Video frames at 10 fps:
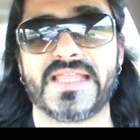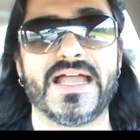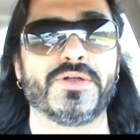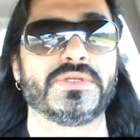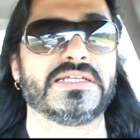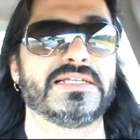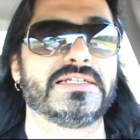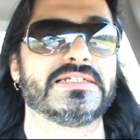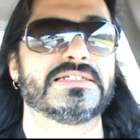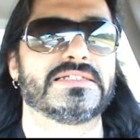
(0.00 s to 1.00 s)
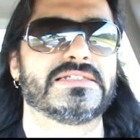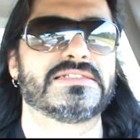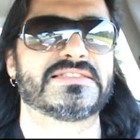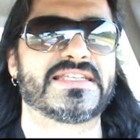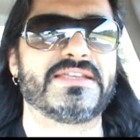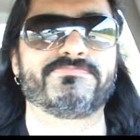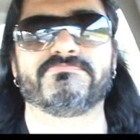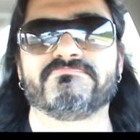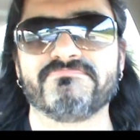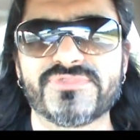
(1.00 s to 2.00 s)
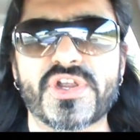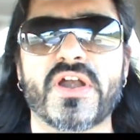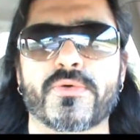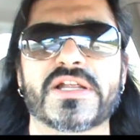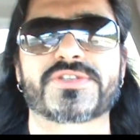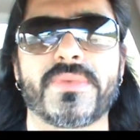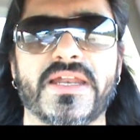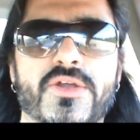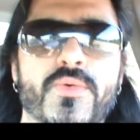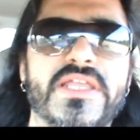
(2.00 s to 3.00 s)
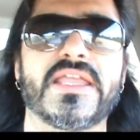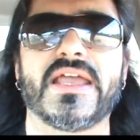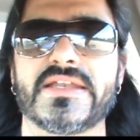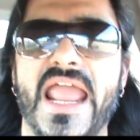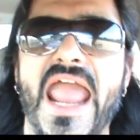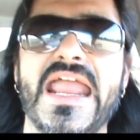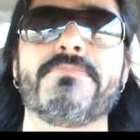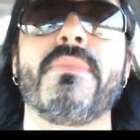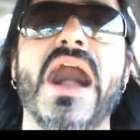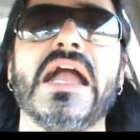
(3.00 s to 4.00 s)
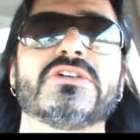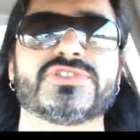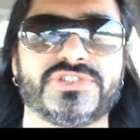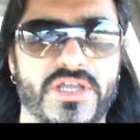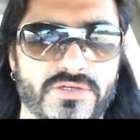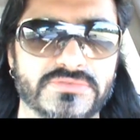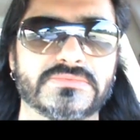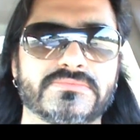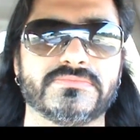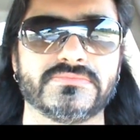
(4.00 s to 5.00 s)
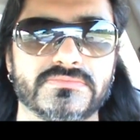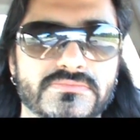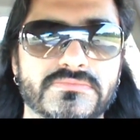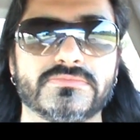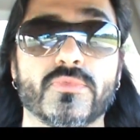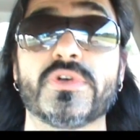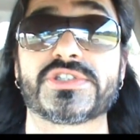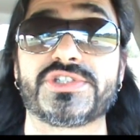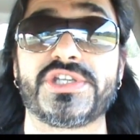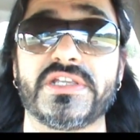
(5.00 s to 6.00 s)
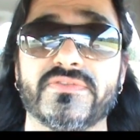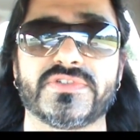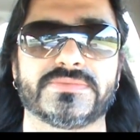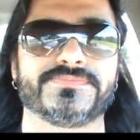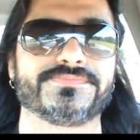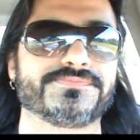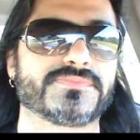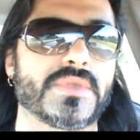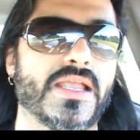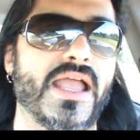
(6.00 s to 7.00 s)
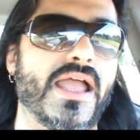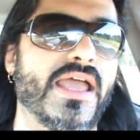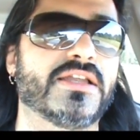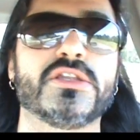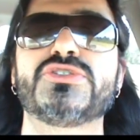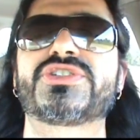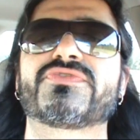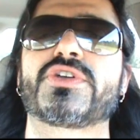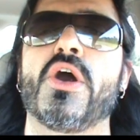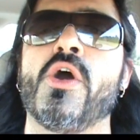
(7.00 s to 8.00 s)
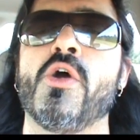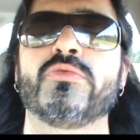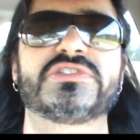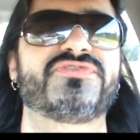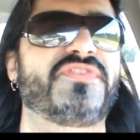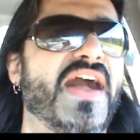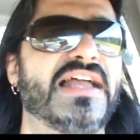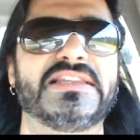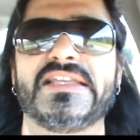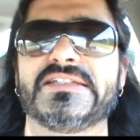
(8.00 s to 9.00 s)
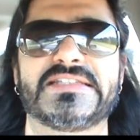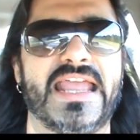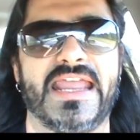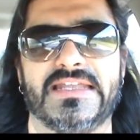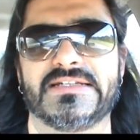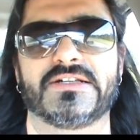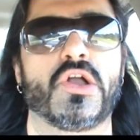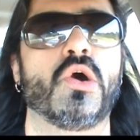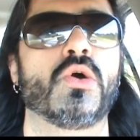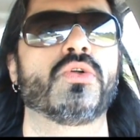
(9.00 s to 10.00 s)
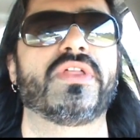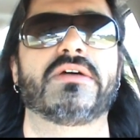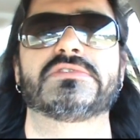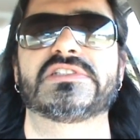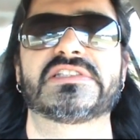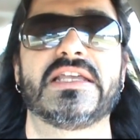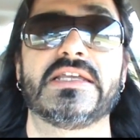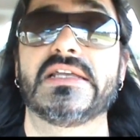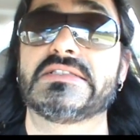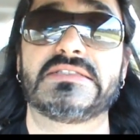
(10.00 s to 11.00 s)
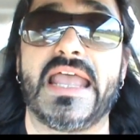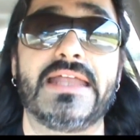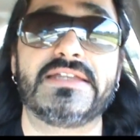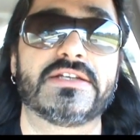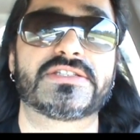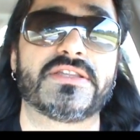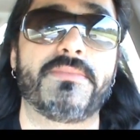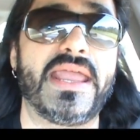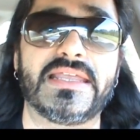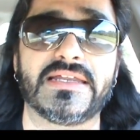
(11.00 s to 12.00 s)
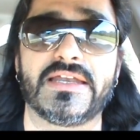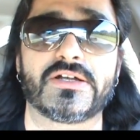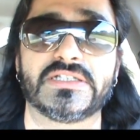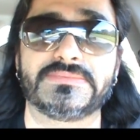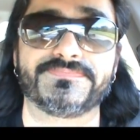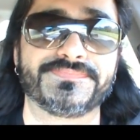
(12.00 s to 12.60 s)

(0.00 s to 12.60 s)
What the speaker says: Now, see, during WrestleMania weekend, a milestone was achieved. An elusive goal was finally attained, a goal that was 10 years in the making nearly.